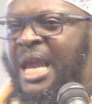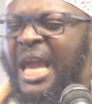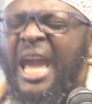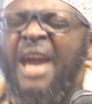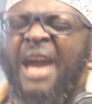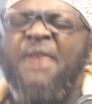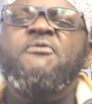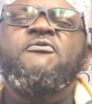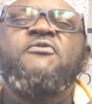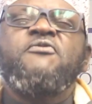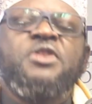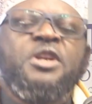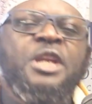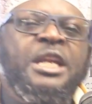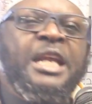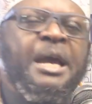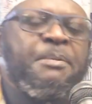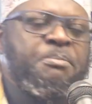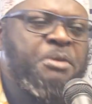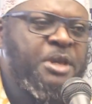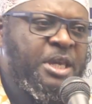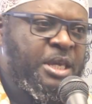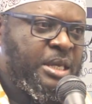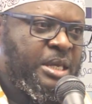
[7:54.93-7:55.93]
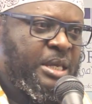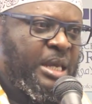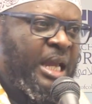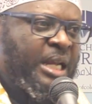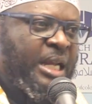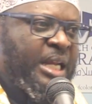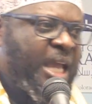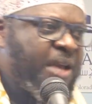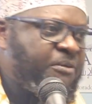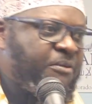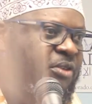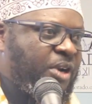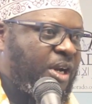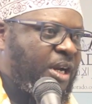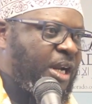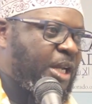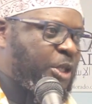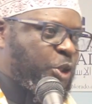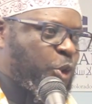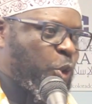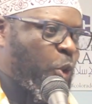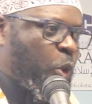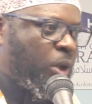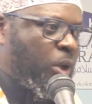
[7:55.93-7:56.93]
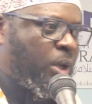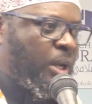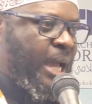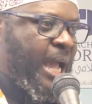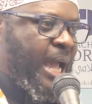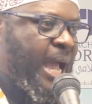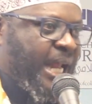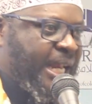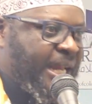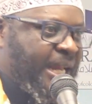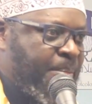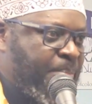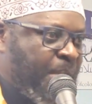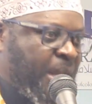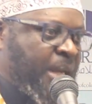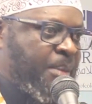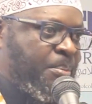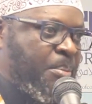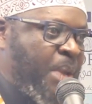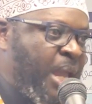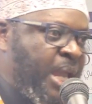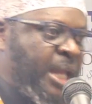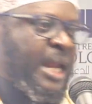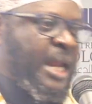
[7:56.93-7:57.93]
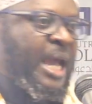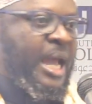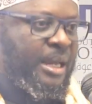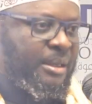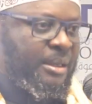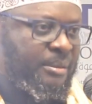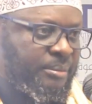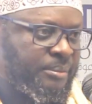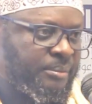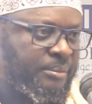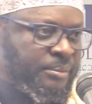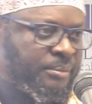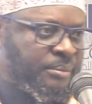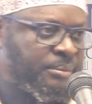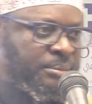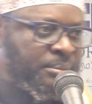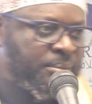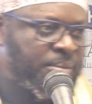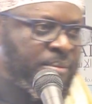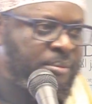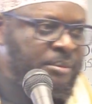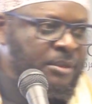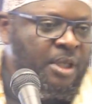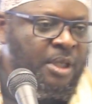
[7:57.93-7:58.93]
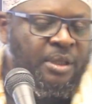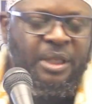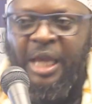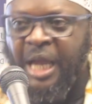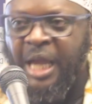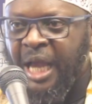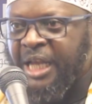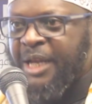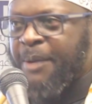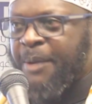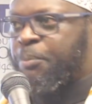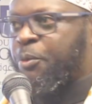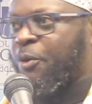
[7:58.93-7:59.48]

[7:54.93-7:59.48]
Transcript: Every Nabi and every Rasul had a mihna. They had a